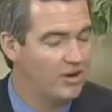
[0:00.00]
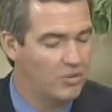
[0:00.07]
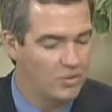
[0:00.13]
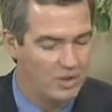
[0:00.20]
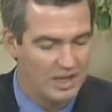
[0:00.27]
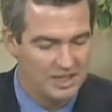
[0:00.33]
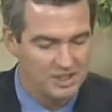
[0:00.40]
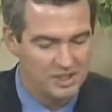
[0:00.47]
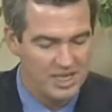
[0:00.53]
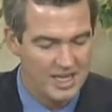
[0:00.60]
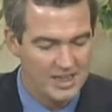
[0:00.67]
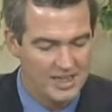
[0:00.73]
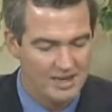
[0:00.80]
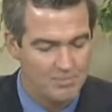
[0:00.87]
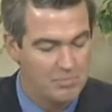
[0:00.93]
Darren. Well, I
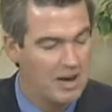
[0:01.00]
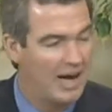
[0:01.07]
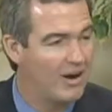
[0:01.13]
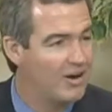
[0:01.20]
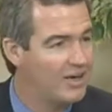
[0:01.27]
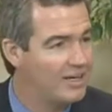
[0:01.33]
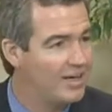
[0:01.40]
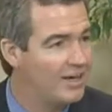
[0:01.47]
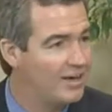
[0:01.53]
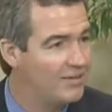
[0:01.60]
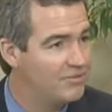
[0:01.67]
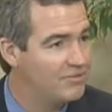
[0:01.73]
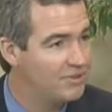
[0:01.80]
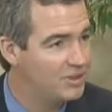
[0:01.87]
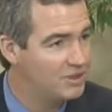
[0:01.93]
said the parent
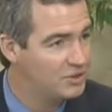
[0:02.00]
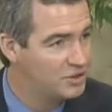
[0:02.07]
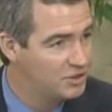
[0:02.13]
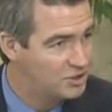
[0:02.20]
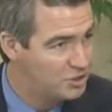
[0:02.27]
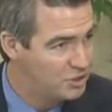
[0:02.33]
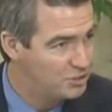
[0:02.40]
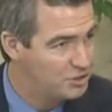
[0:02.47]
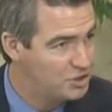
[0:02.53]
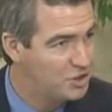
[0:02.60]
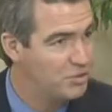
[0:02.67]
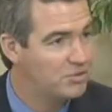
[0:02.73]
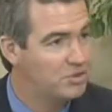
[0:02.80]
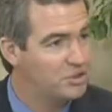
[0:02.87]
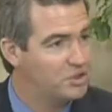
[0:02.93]
of 2
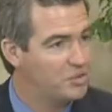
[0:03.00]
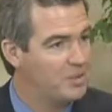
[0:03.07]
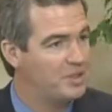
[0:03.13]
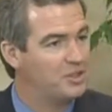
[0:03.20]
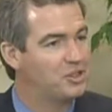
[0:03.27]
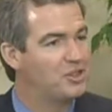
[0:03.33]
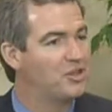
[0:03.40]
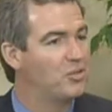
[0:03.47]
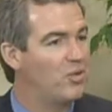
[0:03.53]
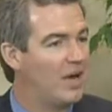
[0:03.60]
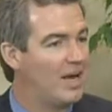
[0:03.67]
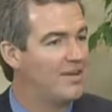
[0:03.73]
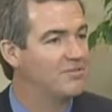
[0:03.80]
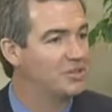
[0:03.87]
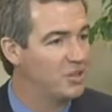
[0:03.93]
students. You mentioned your
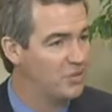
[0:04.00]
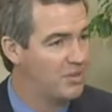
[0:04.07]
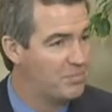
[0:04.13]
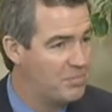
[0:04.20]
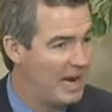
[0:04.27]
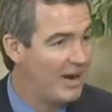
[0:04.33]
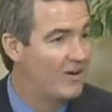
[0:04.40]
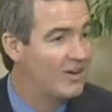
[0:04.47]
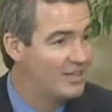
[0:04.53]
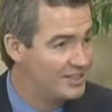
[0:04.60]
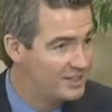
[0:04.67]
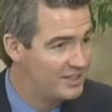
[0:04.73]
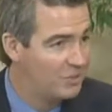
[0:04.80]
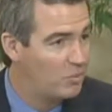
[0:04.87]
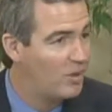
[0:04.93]
wife, so the
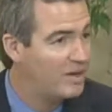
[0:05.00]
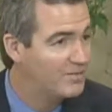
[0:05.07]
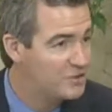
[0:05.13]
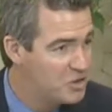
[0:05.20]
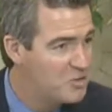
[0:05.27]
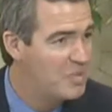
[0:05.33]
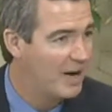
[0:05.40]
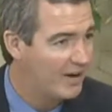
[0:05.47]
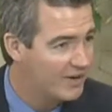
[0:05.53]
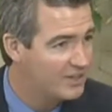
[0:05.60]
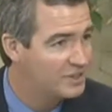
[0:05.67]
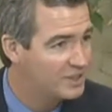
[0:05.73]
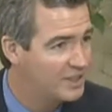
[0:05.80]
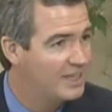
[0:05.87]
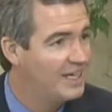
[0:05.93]
parent, one of 2
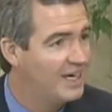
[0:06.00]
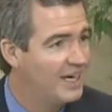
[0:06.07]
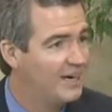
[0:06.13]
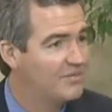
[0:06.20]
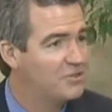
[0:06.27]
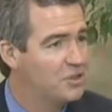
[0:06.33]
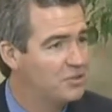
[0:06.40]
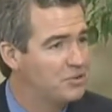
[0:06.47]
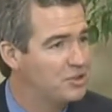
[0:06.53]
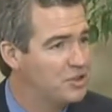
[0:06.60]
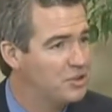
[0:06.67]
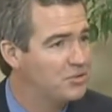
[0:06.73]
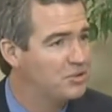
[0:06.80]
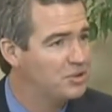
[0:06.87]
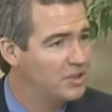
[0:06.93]
parents of 2
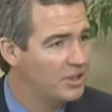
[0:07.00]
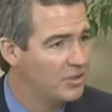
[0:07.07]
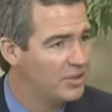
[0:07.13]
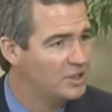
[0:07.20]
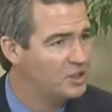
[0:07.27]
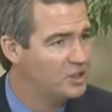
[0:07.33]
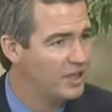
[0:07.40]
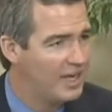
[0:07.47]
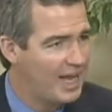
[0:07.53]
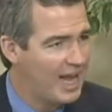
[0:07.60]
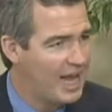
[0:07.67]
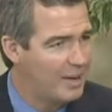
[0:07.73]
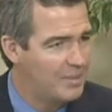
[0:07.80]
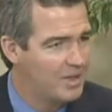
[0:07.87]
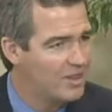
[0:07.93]
students at Christian
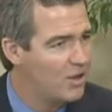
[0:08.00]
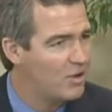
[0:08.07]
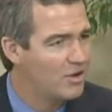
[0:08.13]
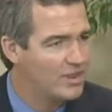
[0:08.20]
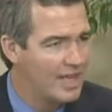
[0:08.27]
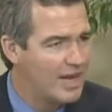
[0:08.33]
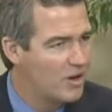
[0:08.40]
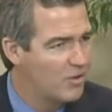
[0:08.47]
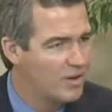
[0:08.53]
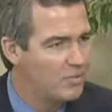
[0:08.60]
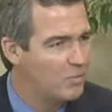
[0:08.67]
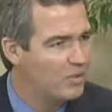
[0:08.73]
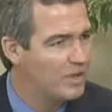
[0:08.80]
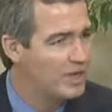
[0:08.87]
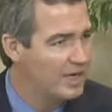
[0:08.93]
Academy, and they are
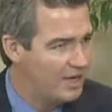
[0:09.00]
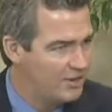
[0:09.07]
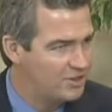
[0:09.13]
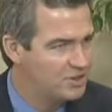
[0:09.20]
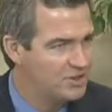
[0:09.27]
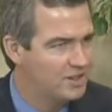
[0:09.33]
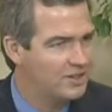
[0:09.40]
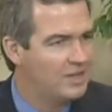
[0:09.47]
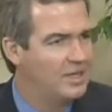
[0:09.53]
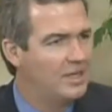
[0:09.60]
in what years?